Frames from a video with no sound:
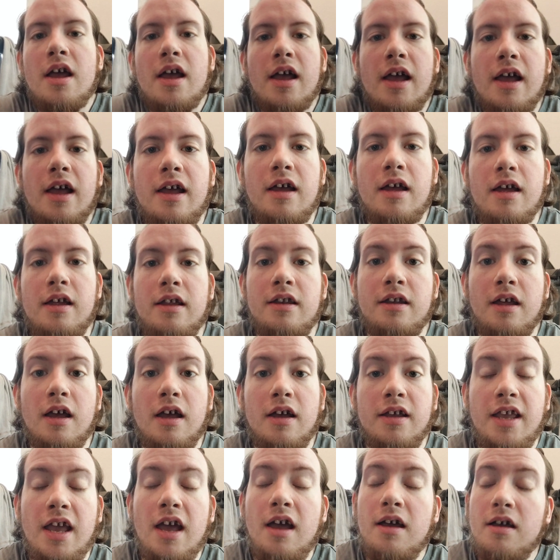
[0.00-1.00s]
And
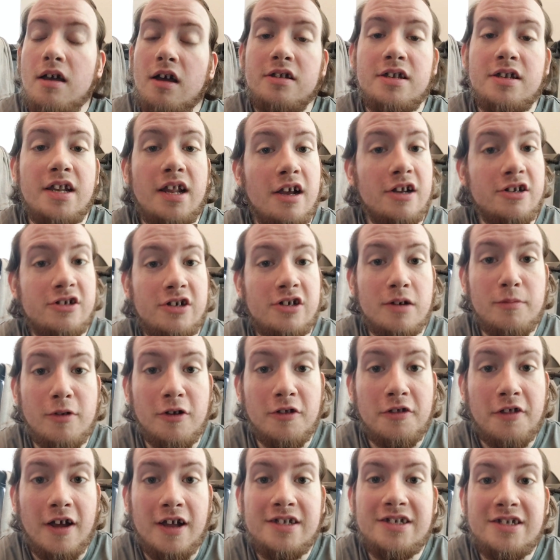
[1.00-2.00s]
today on Treadmill
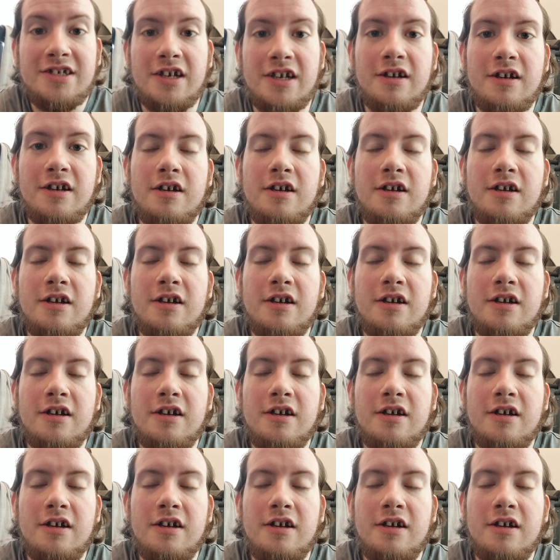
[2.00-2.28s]
Thoughts,